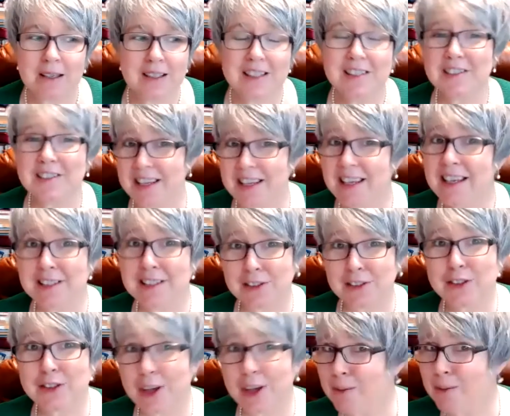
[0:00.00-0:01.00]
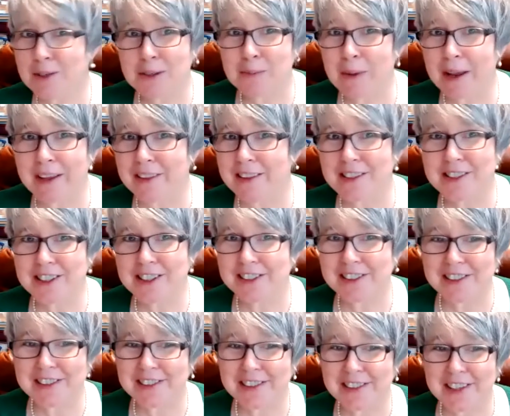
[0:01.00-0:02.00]
You see, it's so much bigger than
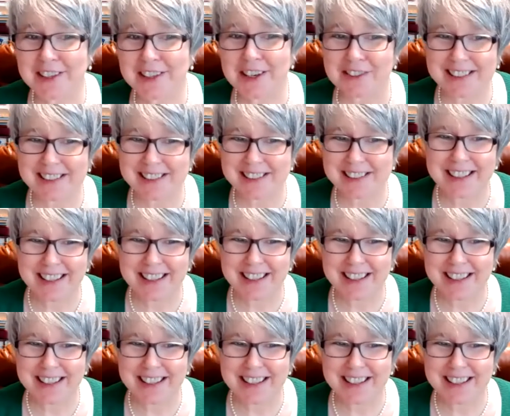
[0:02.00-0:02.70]
just a service.